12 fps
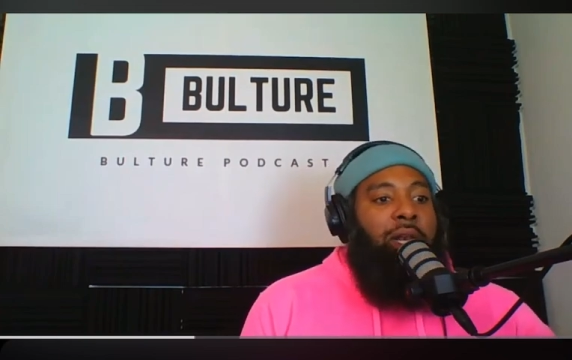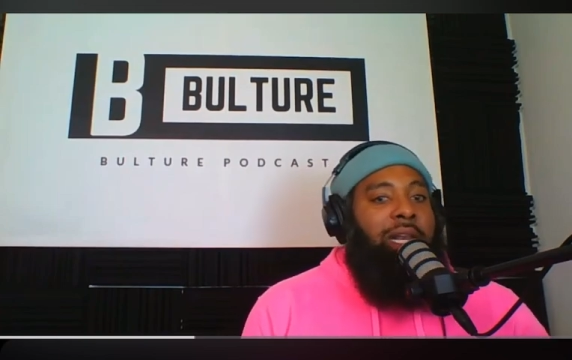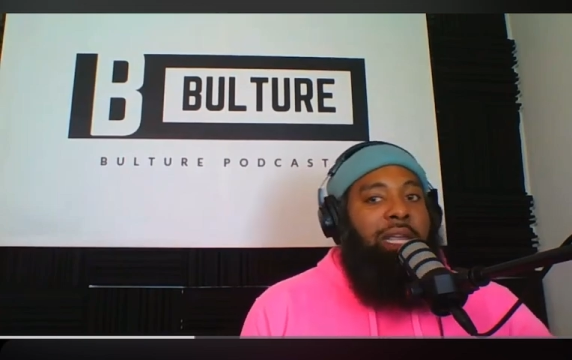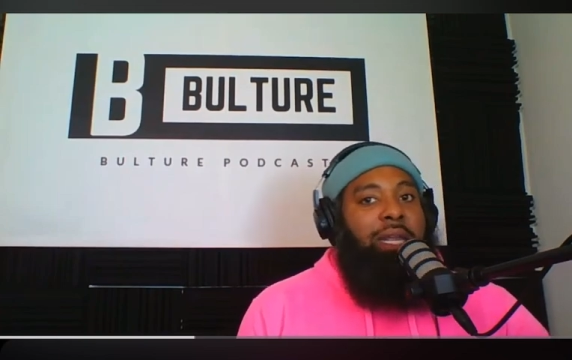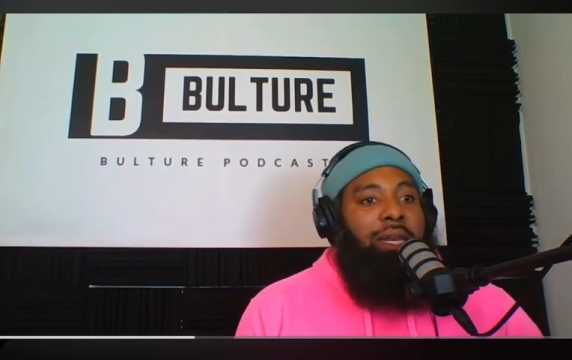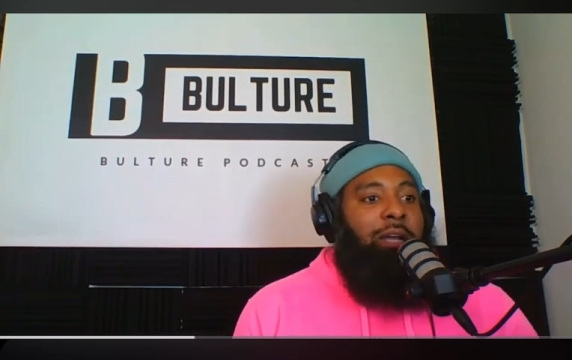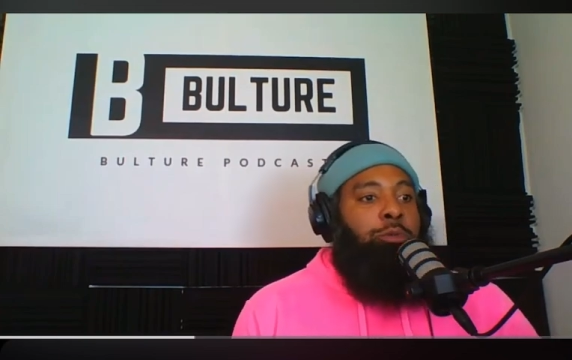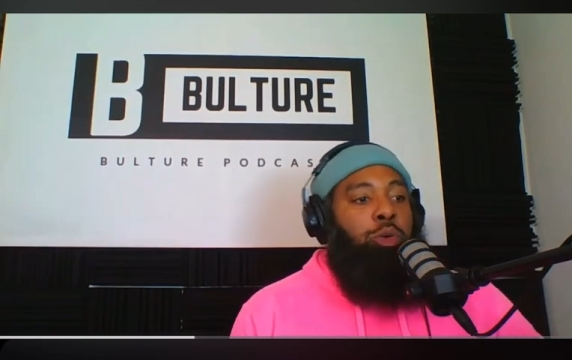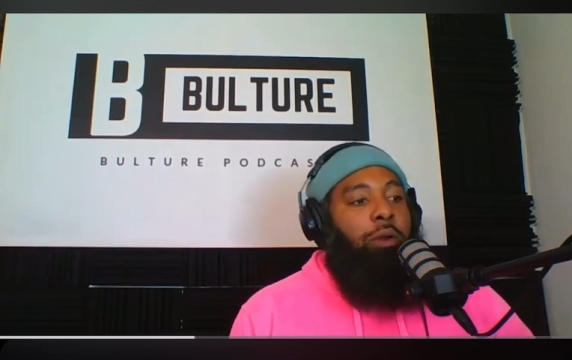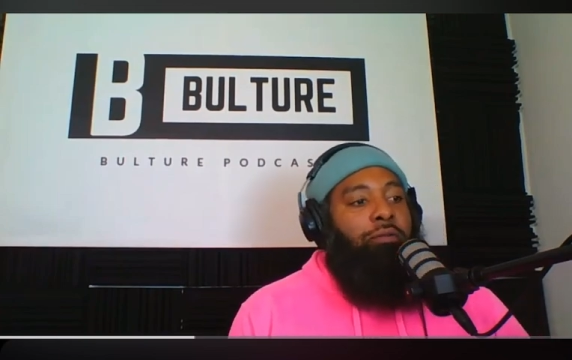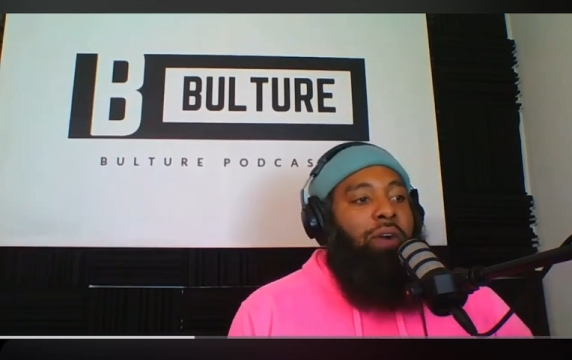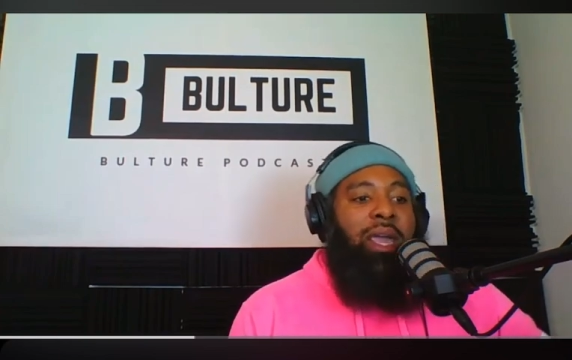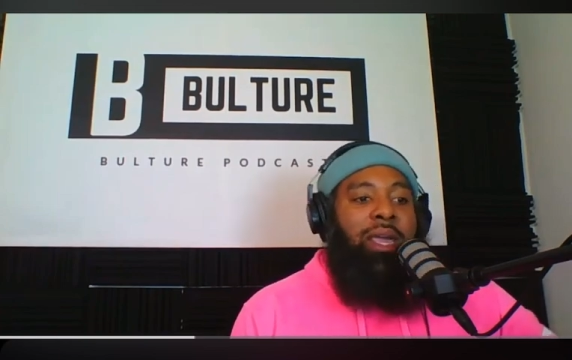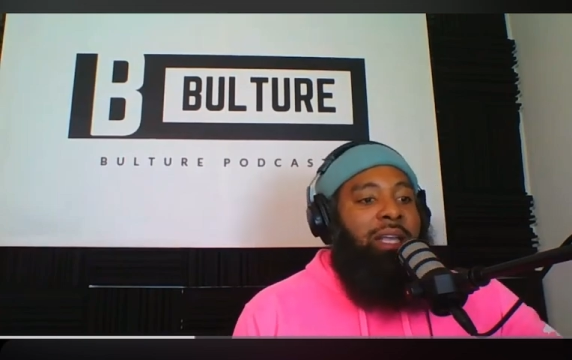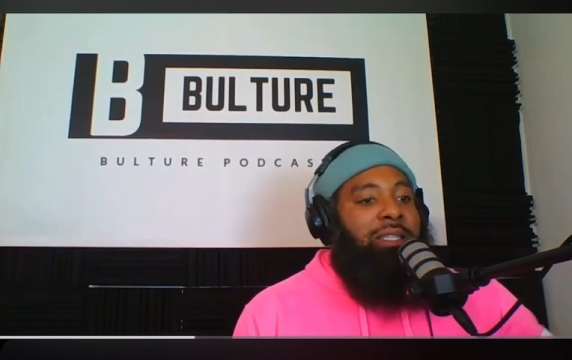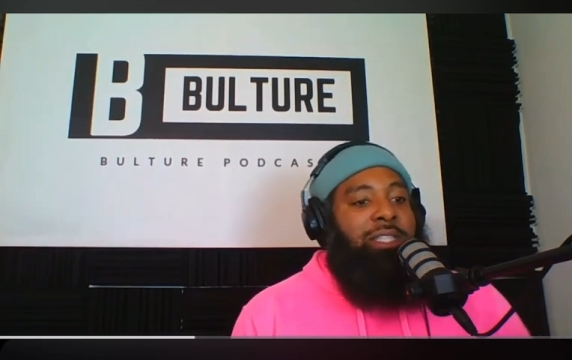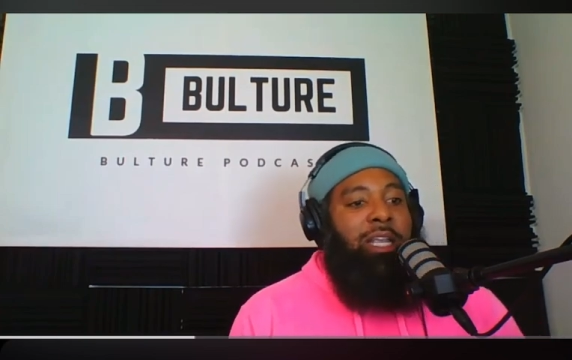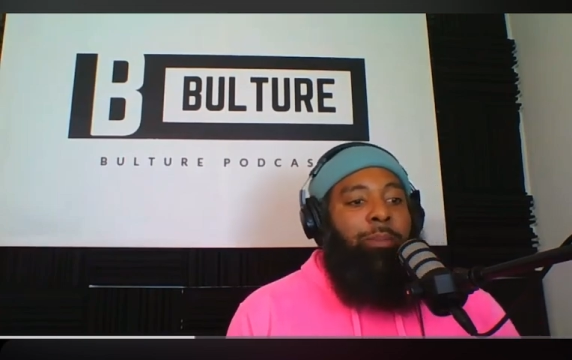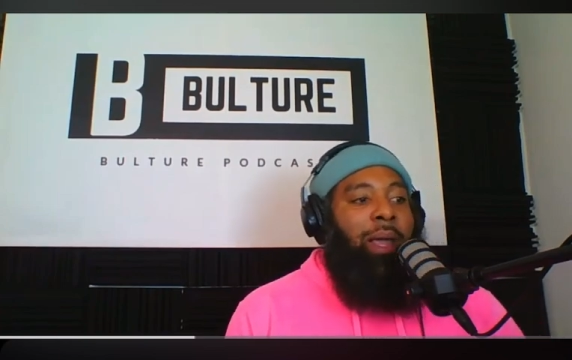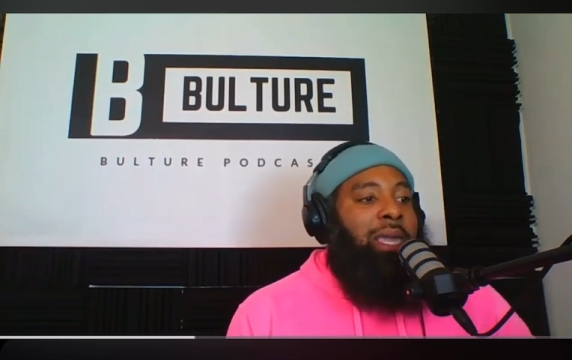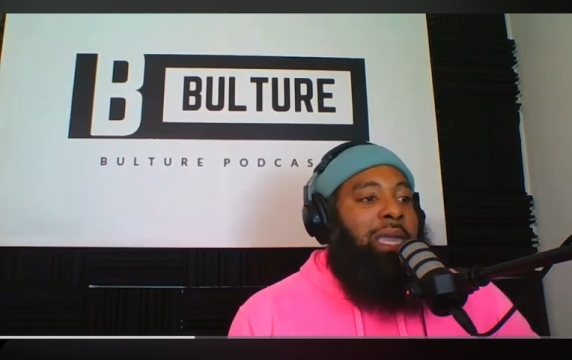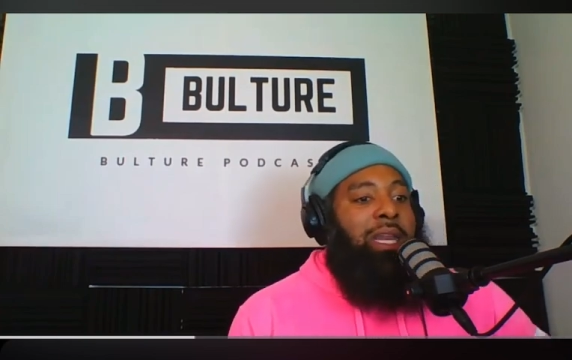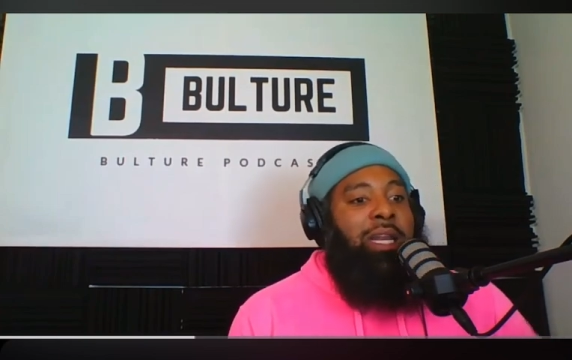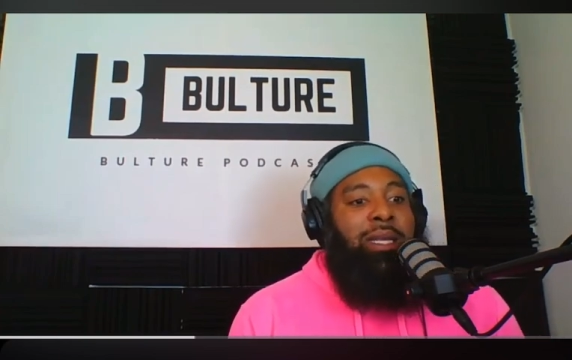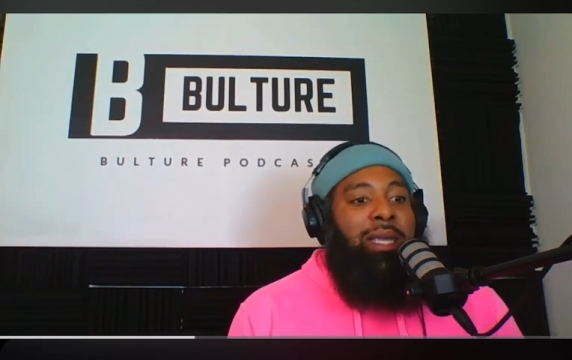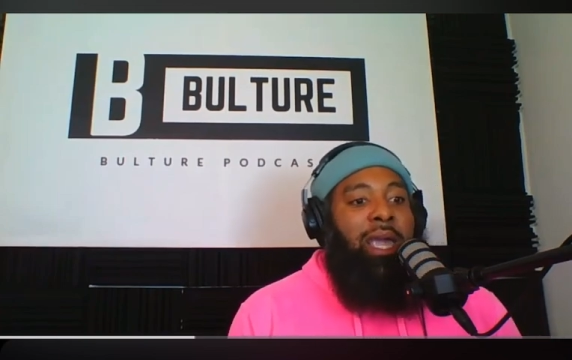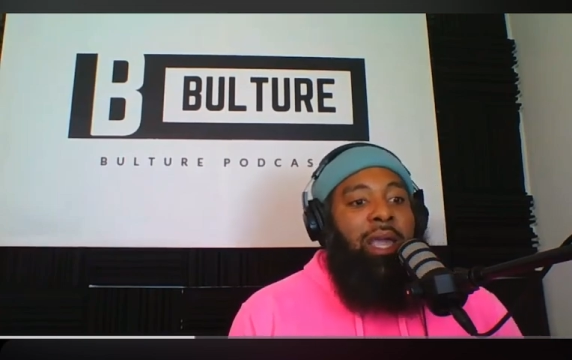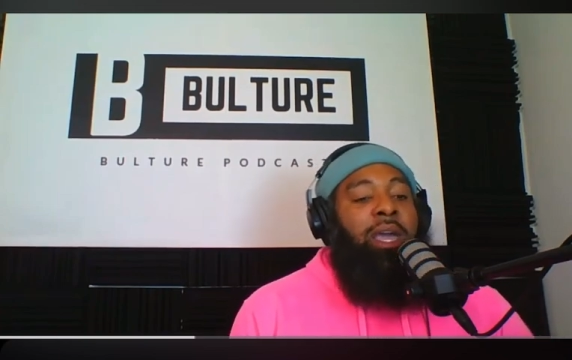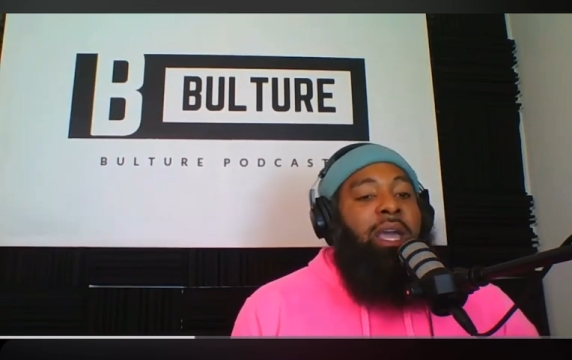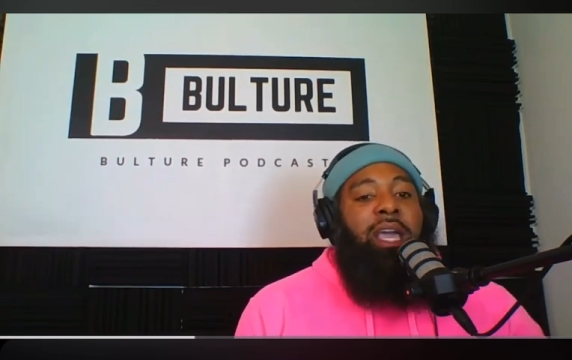leading up to the fight, it seemed like he didn't care.